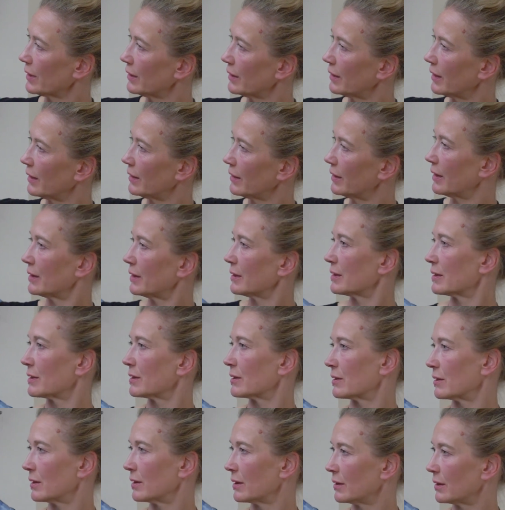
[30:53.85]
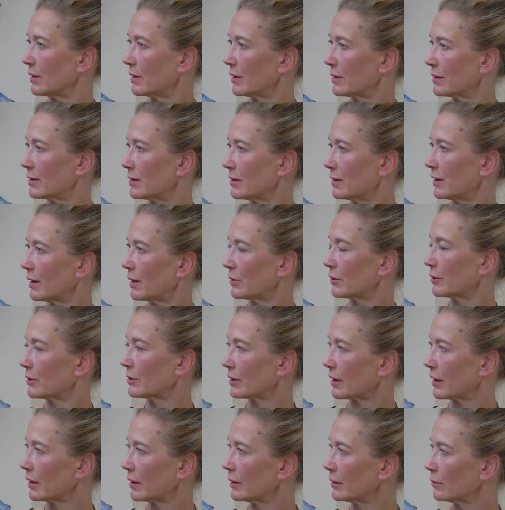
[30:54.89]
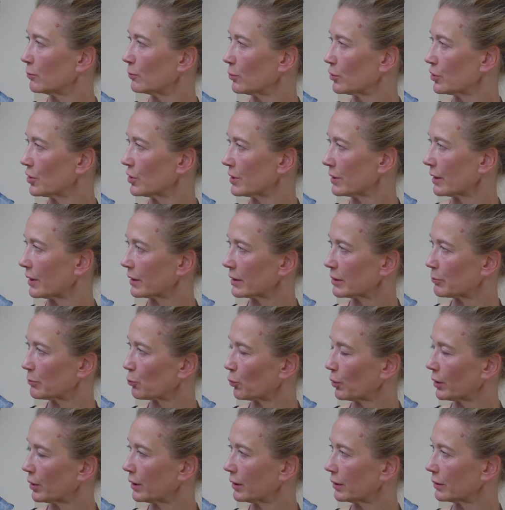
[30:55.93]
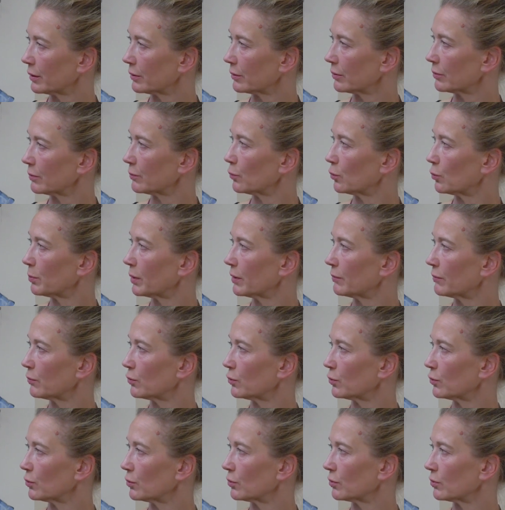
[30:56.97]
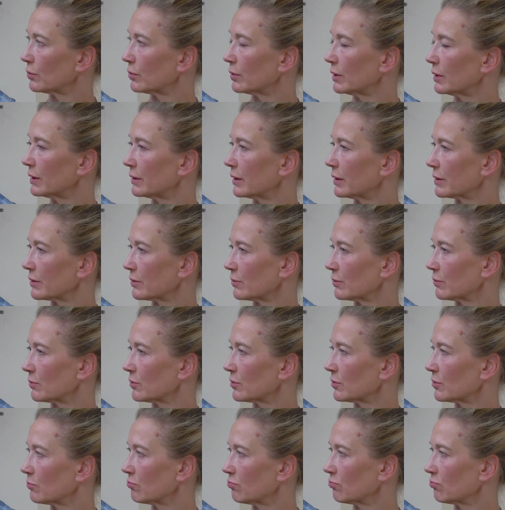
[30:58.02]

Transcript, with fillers: yeah, I mean not all the way. Then there's yeah. the other side, which is like Spring and Four x Four. Yeah. it doesn't.